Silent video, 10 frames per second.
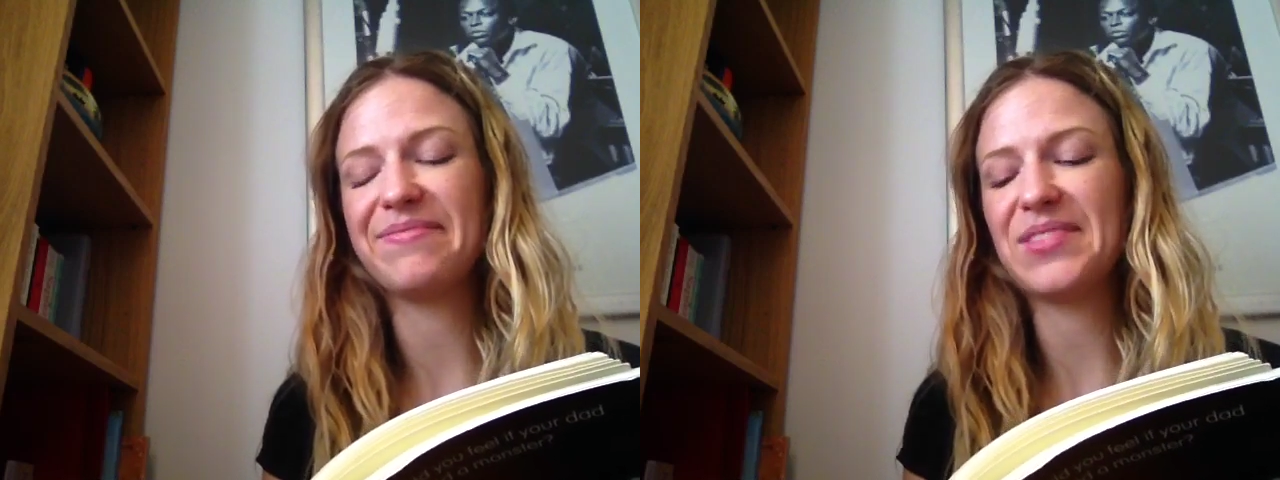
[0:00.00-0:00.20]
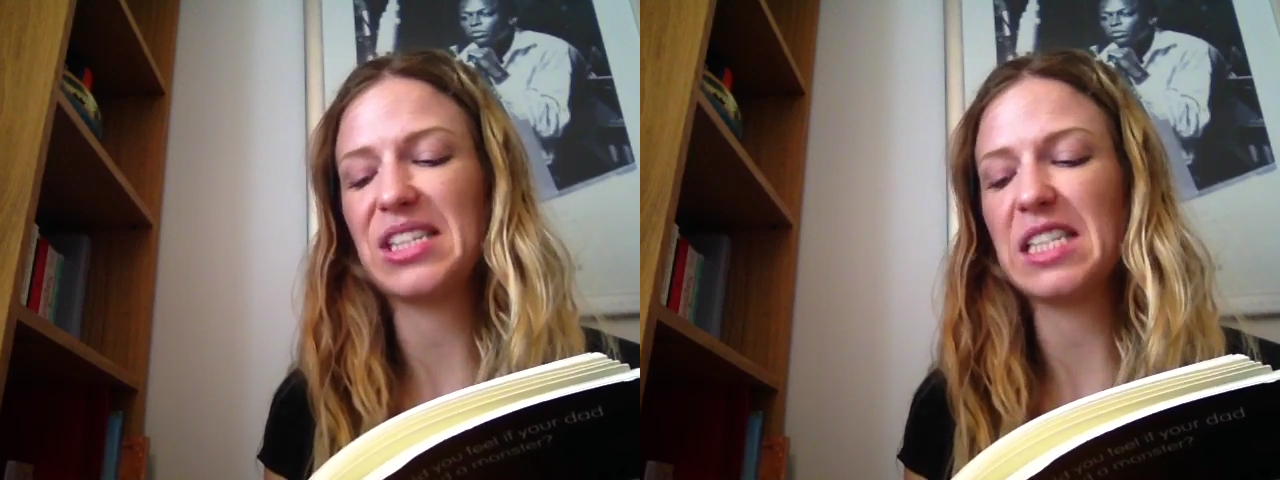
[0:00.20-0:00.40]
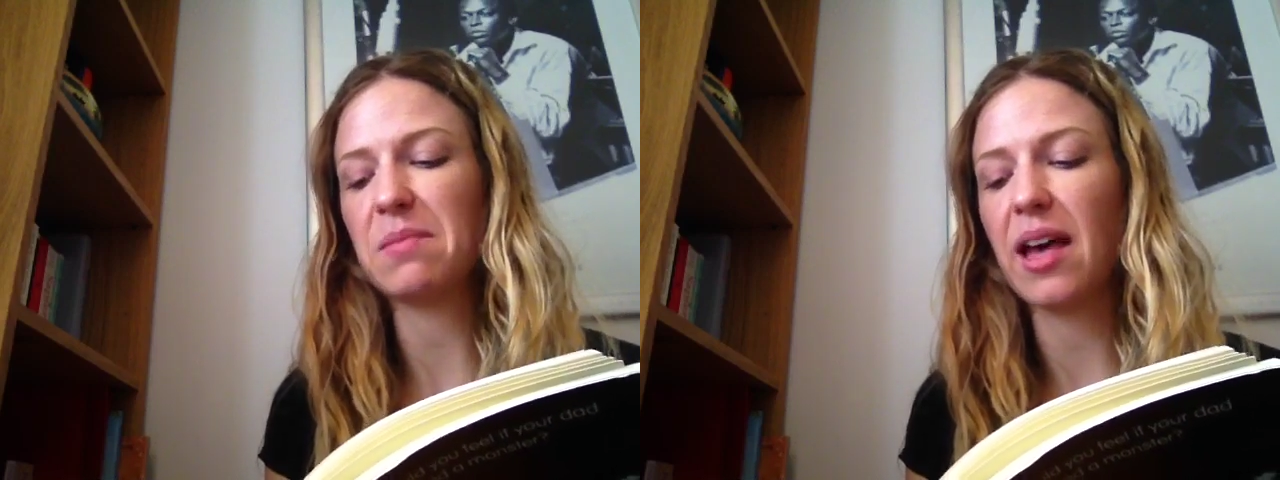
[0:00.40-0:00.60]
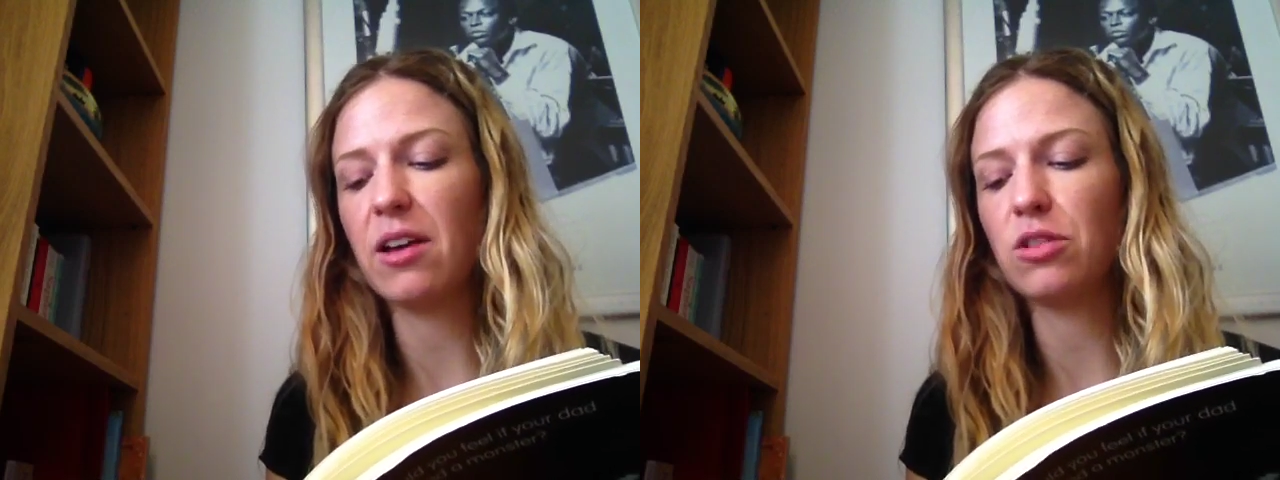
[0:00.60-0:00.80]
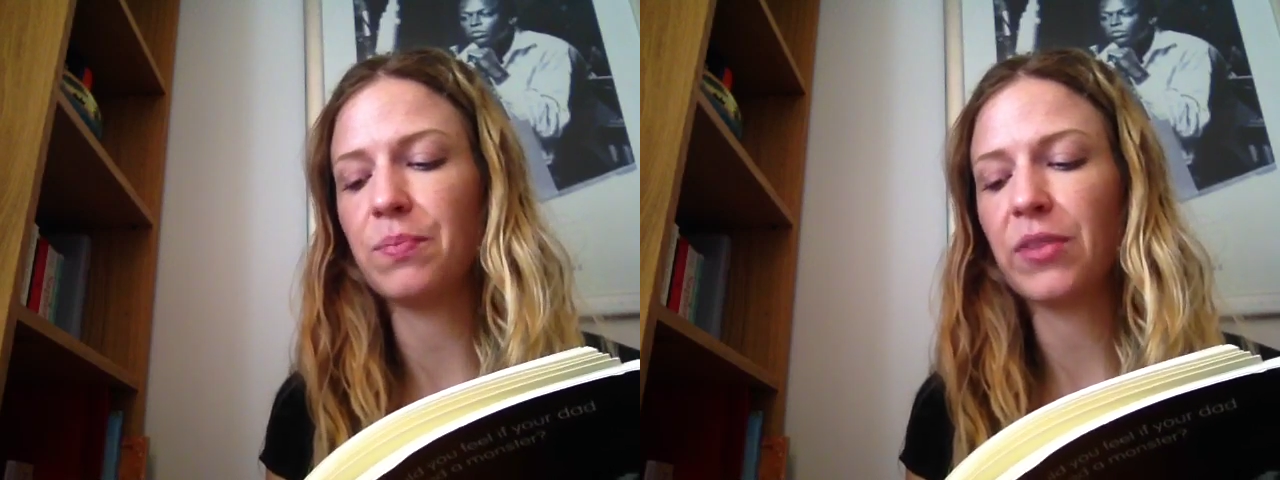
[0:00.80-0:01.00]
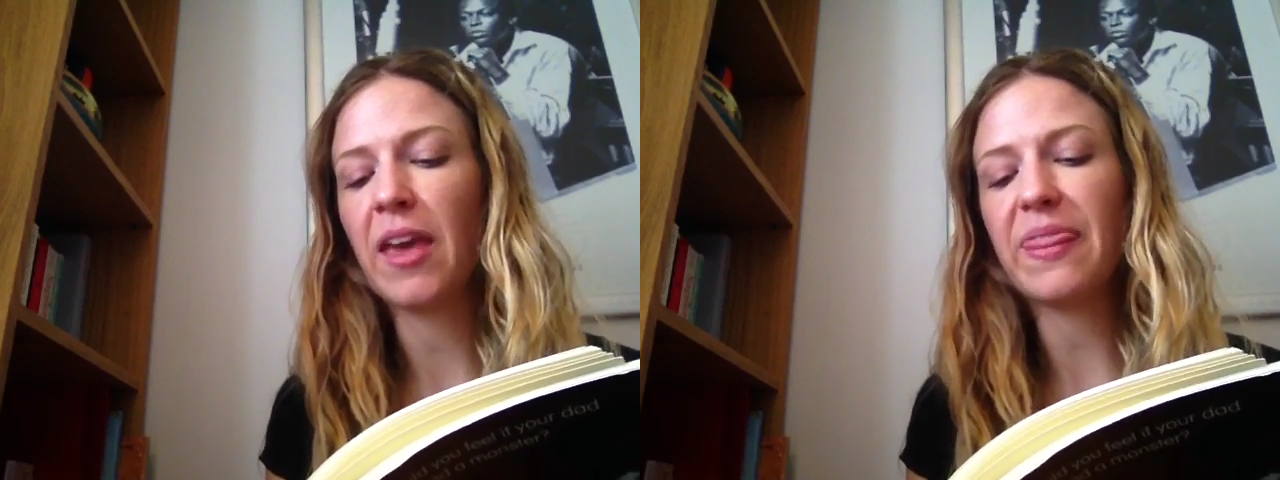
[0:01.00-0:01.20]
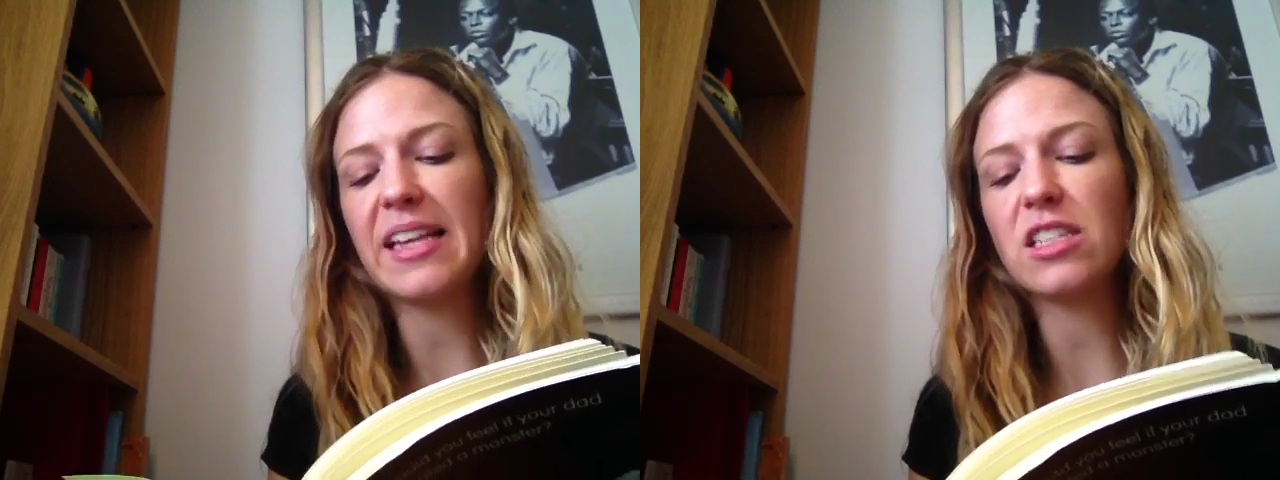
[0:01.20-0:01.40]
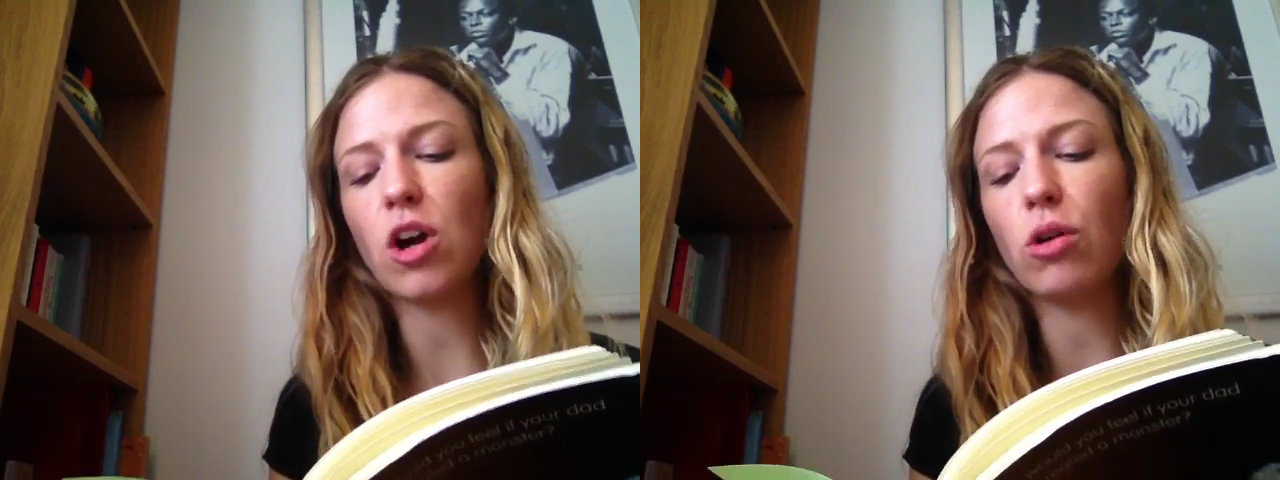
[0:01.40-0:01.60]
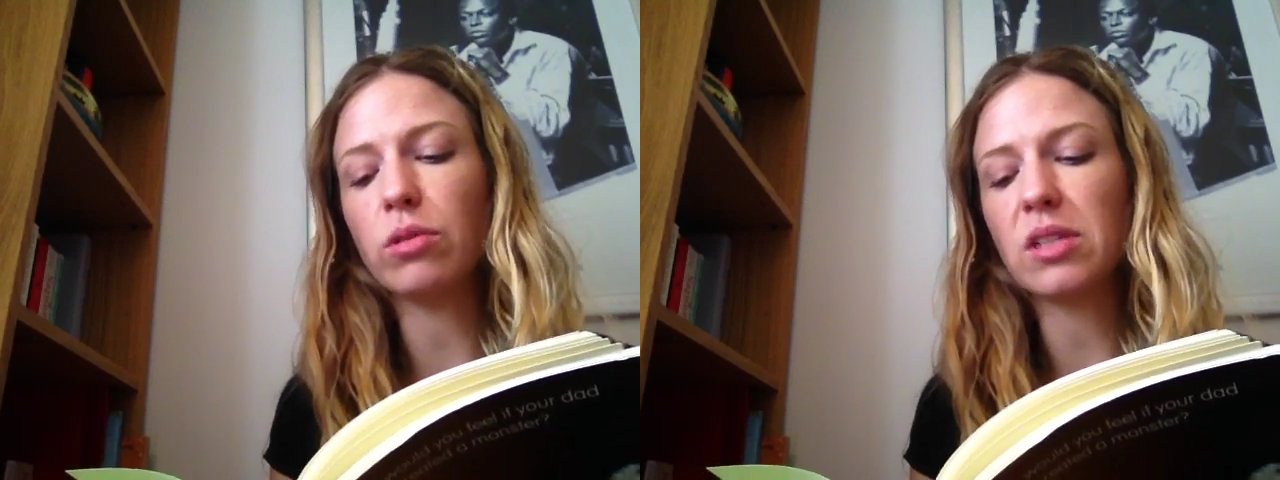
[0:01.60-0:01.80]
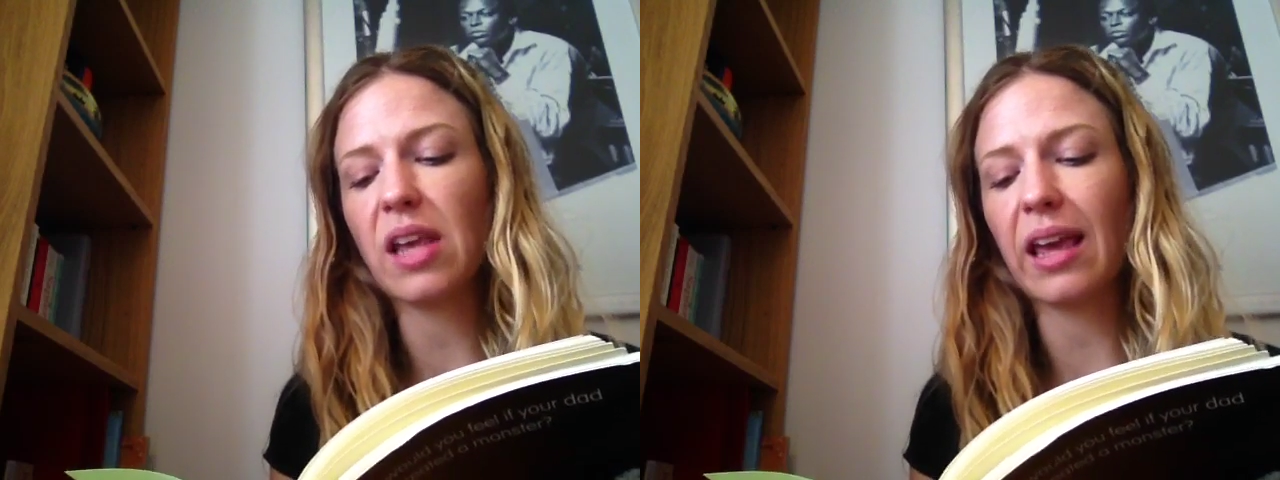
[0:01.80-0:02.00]
She smiled. There's an old
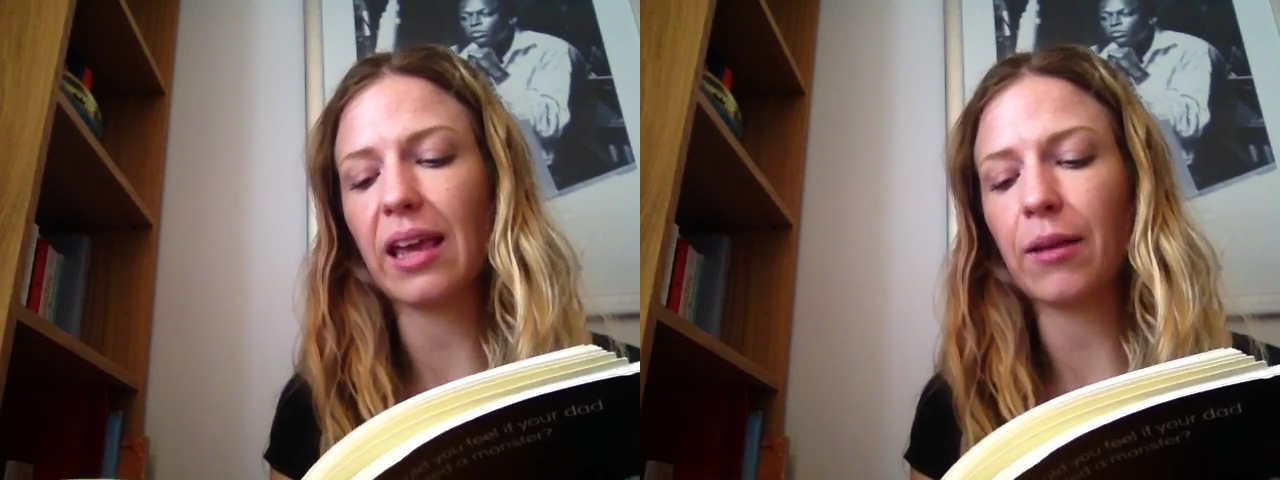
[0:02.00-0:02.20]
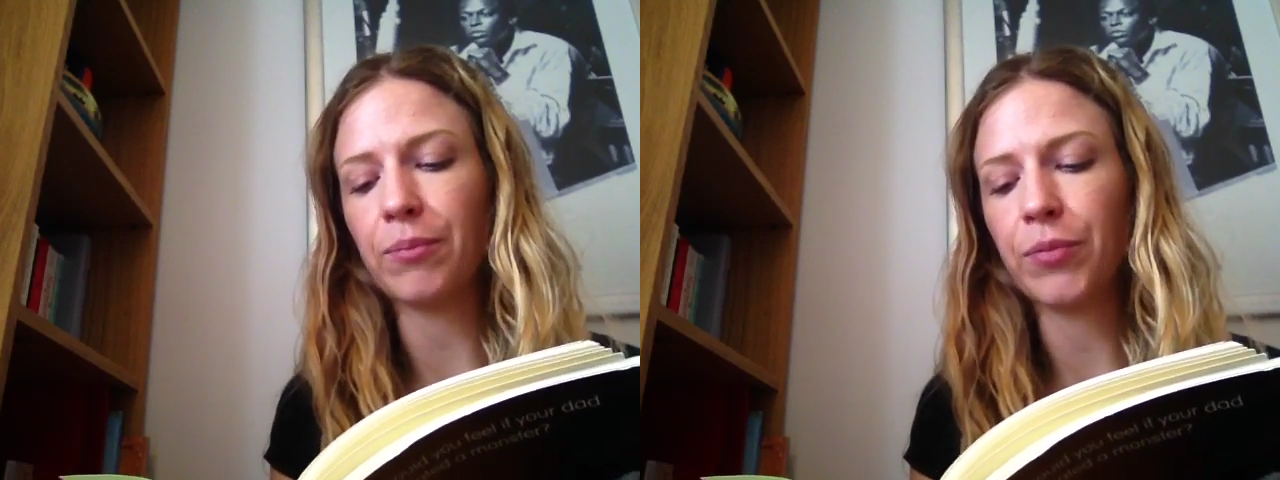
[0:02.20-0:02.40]
saying,